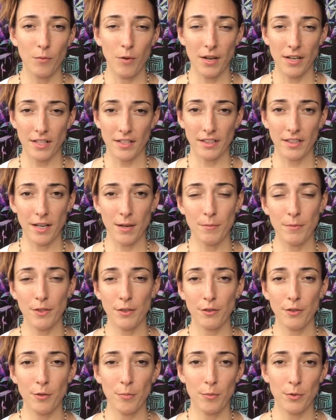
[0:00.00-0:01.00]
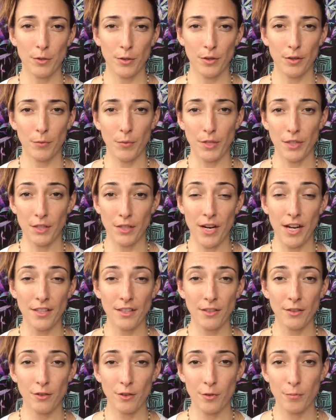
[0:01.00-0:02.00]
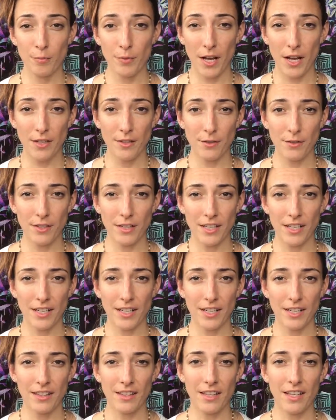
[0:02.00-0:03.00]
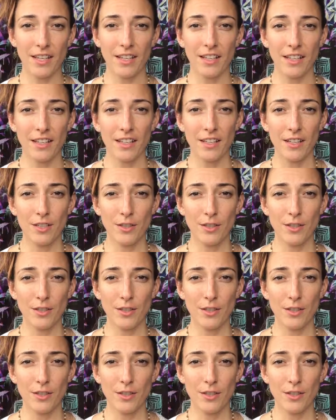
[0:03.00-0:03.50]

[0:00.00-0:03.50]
wanting to come to the groups, or when you're at the group not doing anything.